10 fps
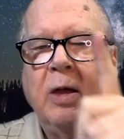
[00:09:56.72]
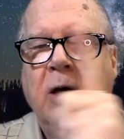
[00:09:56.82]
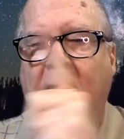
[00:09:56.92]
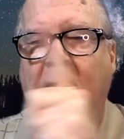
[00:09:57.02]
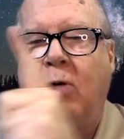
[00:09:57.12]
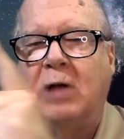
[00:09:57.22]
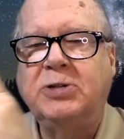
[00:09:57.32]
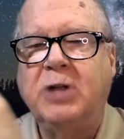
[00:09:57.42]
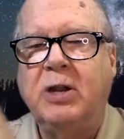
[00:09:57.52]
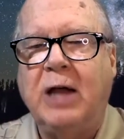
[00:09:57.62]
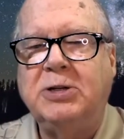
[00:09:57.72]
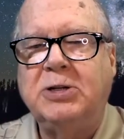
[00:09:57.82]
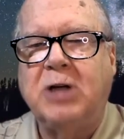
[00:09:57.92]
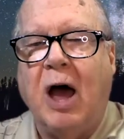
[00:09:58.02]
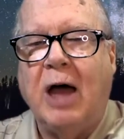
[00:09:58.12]
across the night
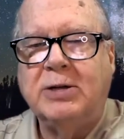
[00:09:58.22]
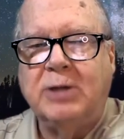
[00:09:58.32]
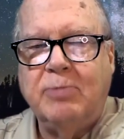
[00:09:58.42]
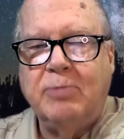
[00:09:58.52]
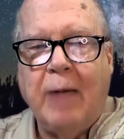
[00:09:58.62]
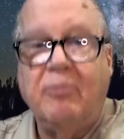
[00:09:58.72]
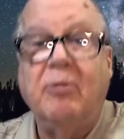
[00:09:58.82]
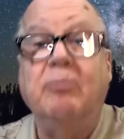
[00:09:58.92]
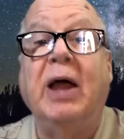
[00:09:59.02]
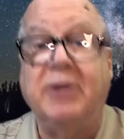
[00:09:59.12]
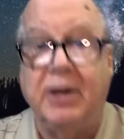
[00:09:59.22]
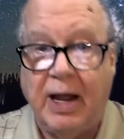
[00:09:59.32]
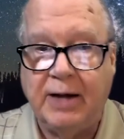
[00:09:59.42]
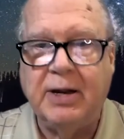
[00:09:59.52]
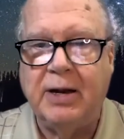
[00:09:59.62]
sky sometime, from night to
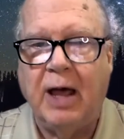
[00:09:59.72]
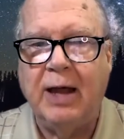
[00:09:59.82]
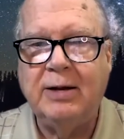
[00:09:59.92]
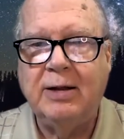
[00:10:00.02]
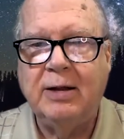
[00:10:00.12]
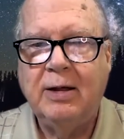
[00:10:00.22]
night to night.